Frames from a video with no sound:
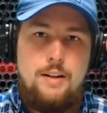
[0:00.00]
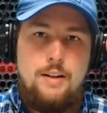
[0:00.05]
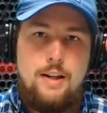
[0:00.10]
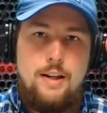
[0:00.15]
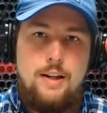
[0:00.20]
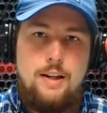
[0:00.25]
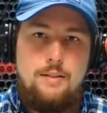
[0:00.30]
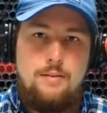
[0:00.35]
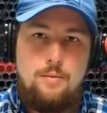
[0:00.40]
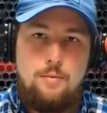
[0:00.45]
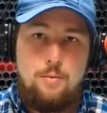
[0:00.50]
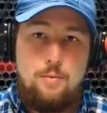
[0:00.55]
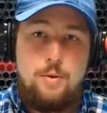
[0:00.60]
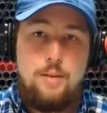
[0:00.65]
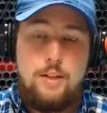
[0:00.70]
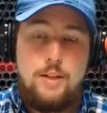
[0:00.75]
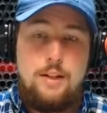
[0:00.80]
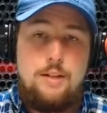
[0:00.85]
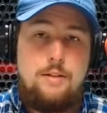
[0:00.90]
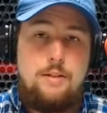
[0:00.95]
uh,
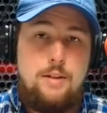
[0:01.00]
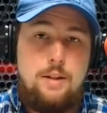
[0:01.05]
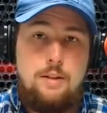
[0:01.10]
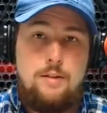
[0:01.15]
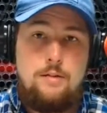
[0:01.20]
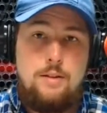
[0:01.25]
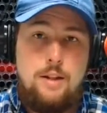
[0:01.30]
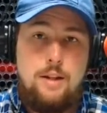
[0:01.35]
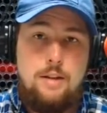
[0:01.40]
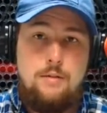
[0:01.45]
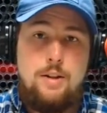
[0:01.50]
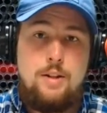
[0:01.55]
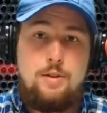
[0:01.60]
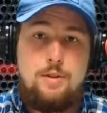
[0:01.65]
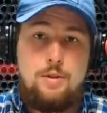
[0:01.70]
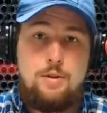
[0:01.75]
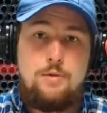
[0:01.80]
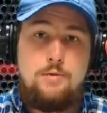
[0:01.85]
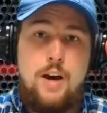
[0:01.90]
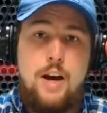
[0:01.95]
really the the
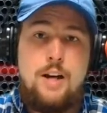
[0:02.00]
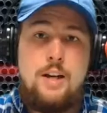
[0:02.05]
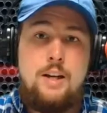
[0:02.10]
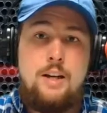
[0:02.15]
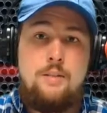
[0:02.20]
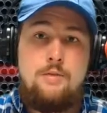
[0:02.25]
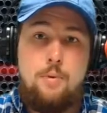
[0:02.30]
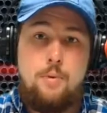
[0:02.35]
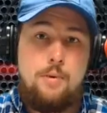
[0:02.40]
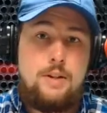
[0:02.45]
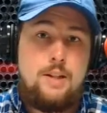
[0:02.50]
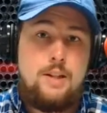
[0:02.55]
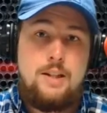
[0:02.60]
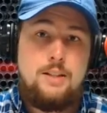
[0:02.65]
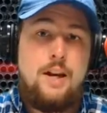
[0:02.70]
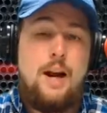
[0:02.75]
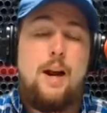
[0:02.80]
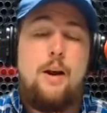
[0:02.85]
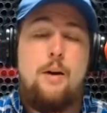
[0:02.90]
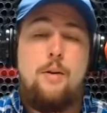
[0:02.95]
Avengers fighting for the
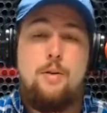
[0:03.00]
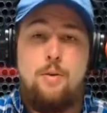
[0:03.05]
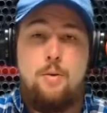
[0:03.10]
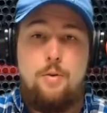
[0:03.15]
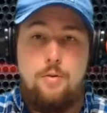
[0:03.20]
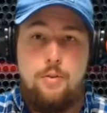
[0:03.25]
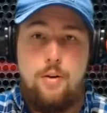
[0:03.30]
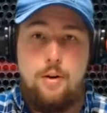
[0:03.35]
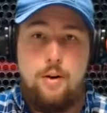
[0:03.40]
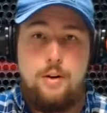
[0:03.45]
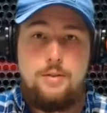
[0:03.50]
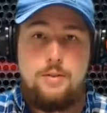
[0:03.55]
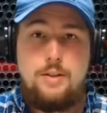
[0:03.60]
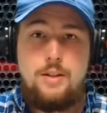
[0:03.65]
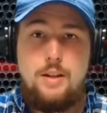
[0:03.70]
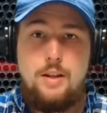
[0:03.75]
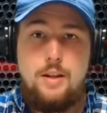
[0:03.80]
entire universe,